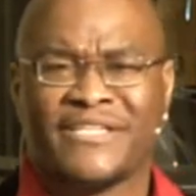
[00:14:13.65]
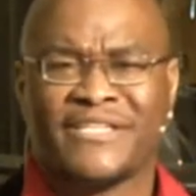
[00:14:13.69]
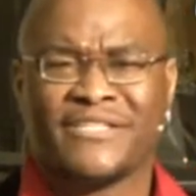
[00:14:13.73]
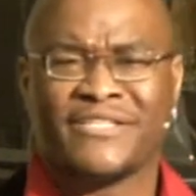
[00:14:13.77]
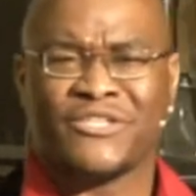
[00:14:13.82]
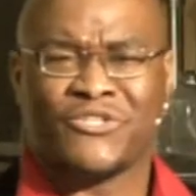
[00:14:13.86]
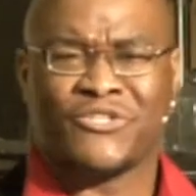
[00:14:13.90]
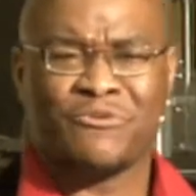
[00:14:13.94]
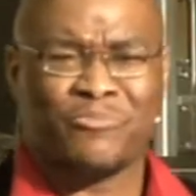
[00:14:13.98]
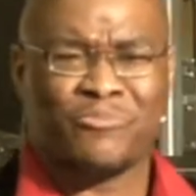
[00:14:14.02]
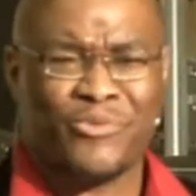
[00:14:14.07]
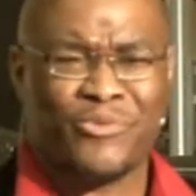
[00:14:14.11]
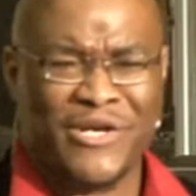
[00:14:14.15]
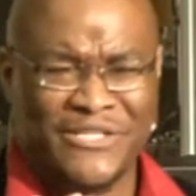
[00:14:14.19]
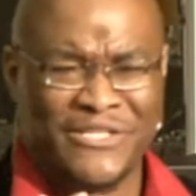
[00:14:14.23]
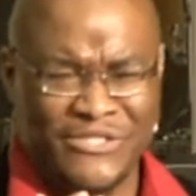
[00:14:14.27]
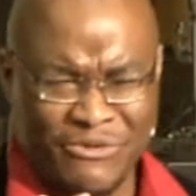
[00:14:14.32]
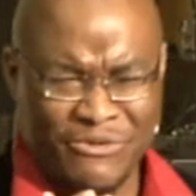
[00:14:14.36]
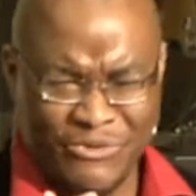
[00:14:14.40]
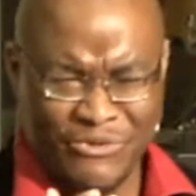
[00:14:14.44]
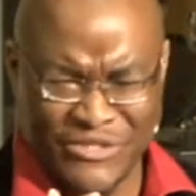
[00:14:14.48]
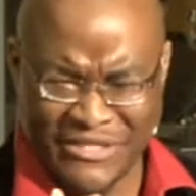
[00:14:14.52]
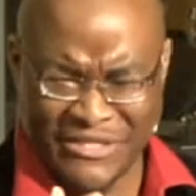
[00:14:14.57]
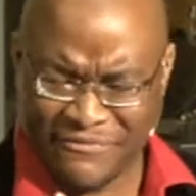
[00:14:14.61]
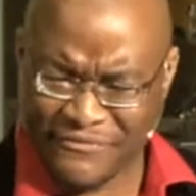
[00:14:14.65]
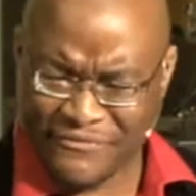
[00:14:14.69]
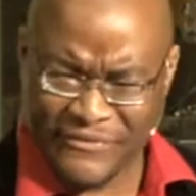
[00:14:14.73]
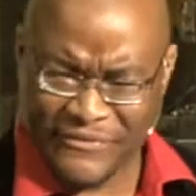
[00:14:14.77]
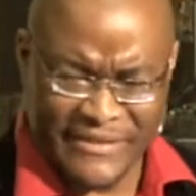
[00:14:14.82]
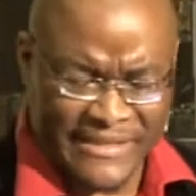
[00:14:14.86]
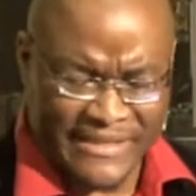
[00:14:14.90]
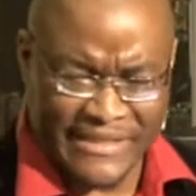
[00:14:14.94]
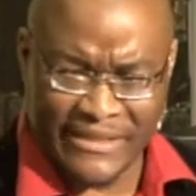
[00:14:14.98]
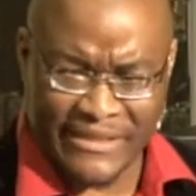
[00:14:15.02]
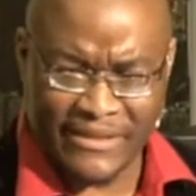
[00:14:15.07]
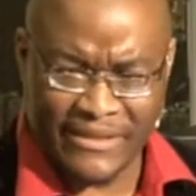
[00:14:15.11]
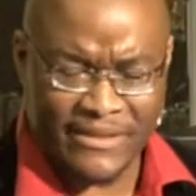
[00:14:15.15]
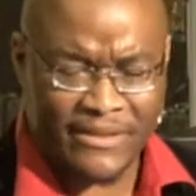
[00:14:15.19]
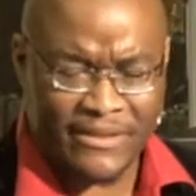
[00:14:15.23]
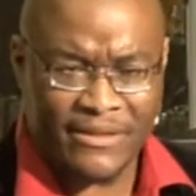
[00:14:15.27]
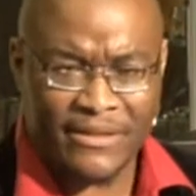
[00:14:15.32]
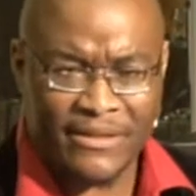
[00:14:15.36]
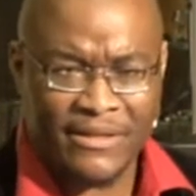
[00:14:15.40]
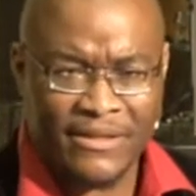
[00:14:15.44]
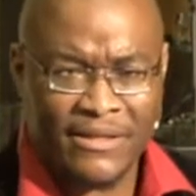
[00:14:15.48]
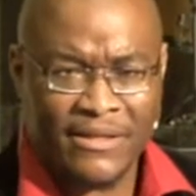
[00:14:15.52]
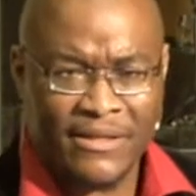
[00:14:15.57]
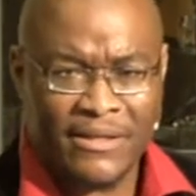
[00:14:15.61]
Jesus, you pray so differently.
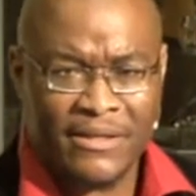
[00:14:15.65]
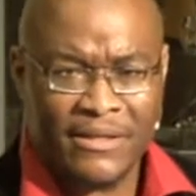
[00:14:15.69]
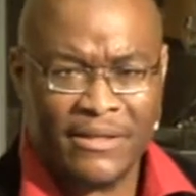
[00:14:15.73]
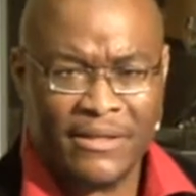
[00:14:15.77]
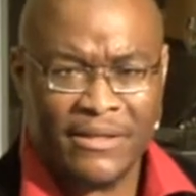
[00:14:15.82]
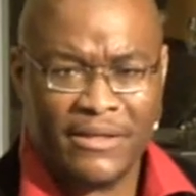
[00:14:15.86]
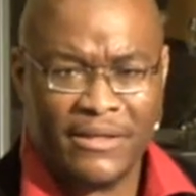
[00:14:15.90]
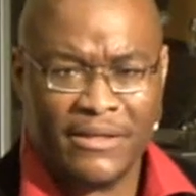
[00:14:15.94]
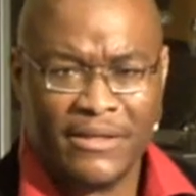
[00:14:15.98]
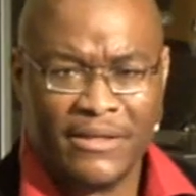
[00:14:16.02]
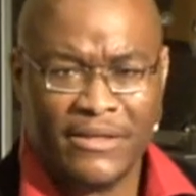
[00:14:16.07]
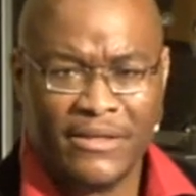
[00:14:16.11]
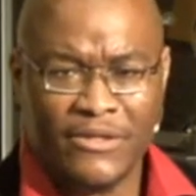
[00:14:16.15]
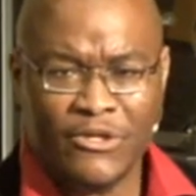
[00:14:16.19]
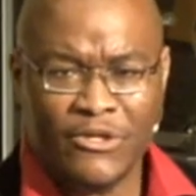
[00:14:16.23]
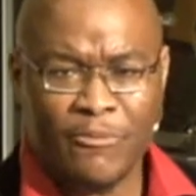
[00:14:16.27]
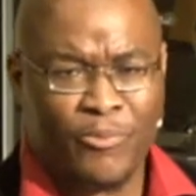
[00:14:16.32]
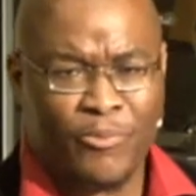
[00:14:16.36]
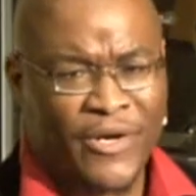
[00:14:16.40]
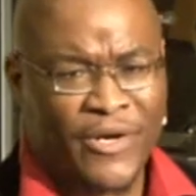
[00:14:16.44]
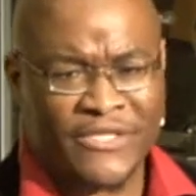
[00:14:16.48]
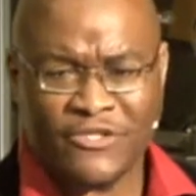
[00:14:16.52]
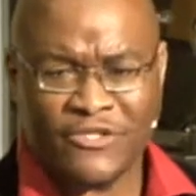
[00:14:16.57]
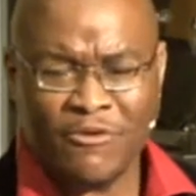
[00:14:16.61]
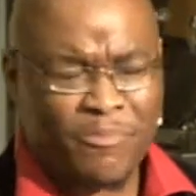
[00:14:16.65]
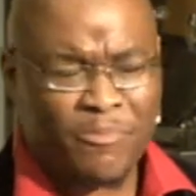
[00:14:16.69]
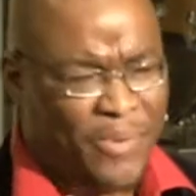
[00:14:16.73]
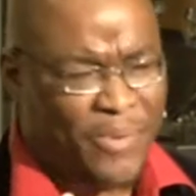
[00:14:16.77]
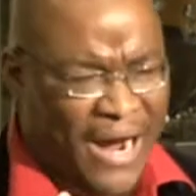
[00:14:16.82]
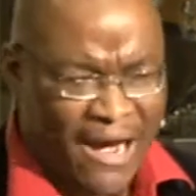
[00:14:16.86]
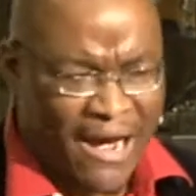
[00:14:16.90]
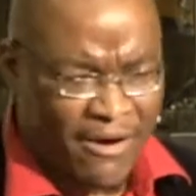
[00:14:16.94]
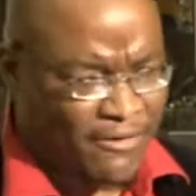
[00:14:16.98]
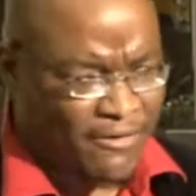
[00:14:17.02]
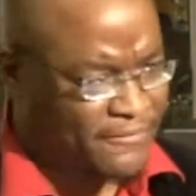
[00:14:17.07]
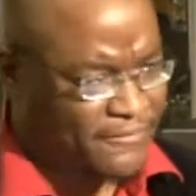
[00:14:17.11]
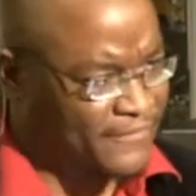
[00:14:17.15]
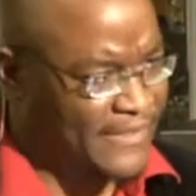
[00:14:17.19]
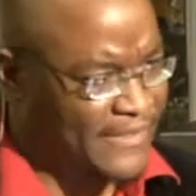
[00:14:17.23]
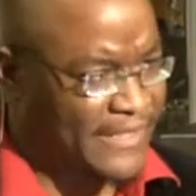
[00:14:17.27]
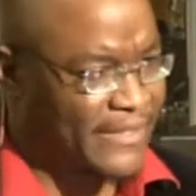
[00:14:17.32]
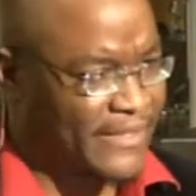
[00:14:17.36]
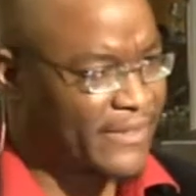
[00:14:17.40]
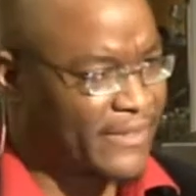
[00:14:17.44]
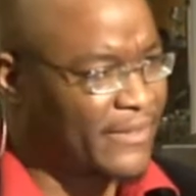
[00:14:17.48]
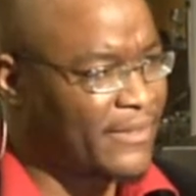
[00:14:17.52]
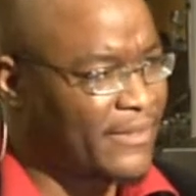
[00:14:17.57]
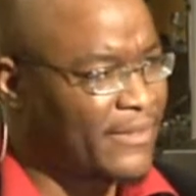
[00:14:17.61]
You pray so
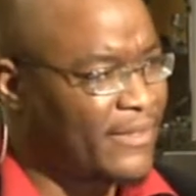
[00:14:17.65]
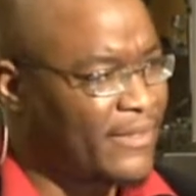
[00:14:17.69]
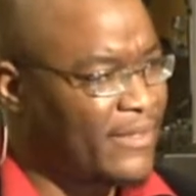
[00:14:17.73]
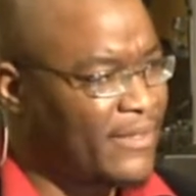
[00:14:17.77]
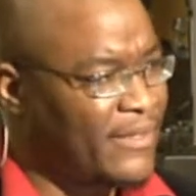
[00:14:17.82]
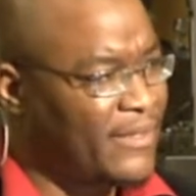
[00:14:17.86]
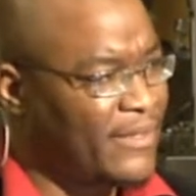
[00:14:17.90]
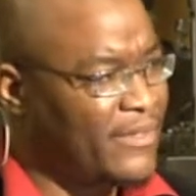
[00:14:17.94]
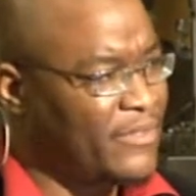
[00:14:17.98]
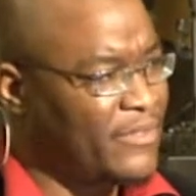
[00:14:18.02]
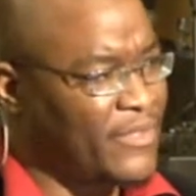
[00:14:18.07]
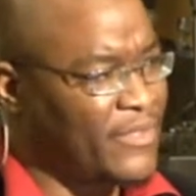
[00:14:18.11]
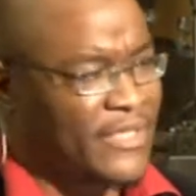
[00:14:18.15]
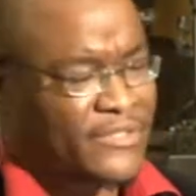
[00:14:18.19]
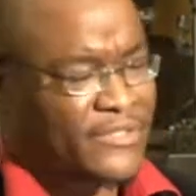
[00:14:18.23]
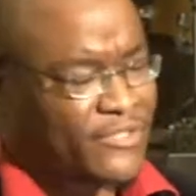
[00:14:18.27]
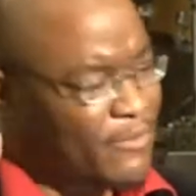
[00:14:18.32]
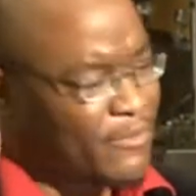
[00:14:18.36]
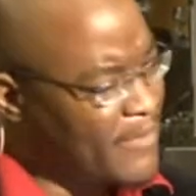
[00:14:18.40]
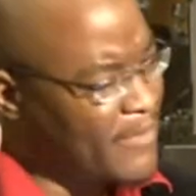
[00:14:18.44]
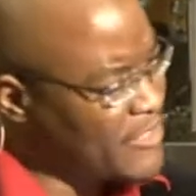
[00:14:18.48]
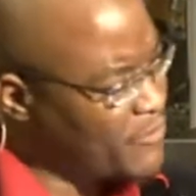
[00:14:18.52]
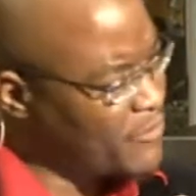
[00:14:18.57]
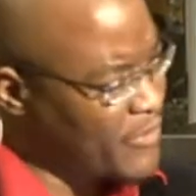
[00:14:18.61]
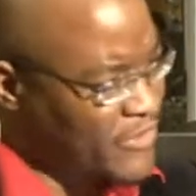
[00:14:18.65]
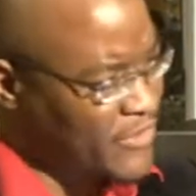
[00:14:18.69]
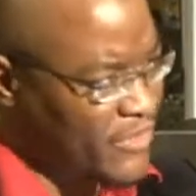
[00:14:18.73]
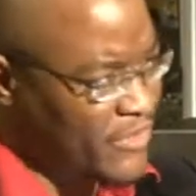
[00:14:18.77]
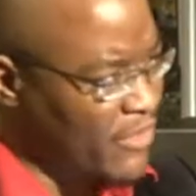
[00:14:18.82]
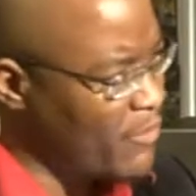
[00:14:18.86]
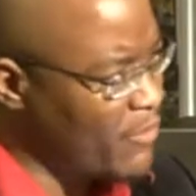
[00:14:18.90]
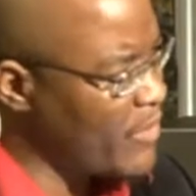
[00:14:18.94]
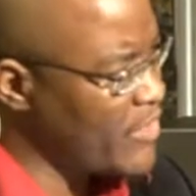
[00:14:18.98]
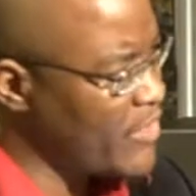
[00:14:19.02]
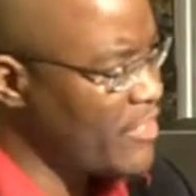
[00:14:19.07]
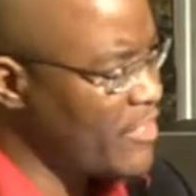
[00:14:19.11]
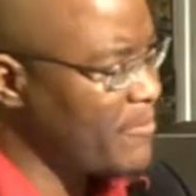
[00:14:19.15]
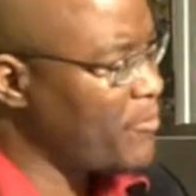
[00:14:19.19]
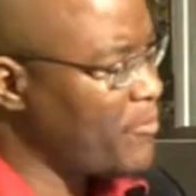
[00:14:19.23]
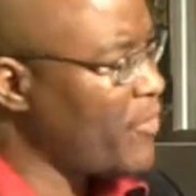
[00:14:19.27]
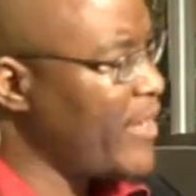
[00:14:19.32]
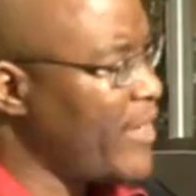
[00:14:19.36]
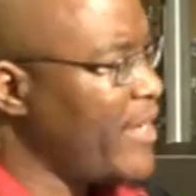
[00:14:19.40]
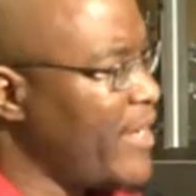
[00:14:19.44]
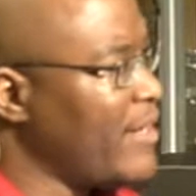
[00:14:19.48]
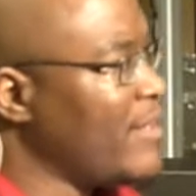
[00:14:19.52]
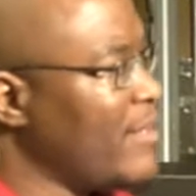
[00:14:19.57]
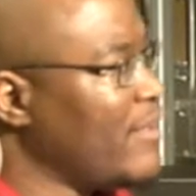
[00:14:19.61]
powerfully. You get so much result with your
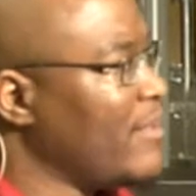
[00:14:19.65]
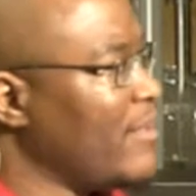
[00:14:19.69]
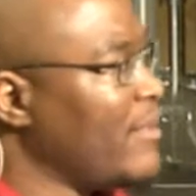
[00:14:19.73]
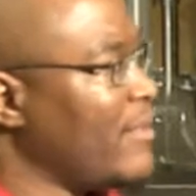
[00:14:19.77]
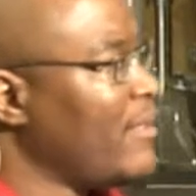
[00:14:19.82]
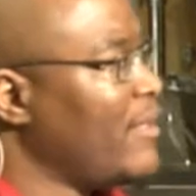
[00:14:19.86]
prayer.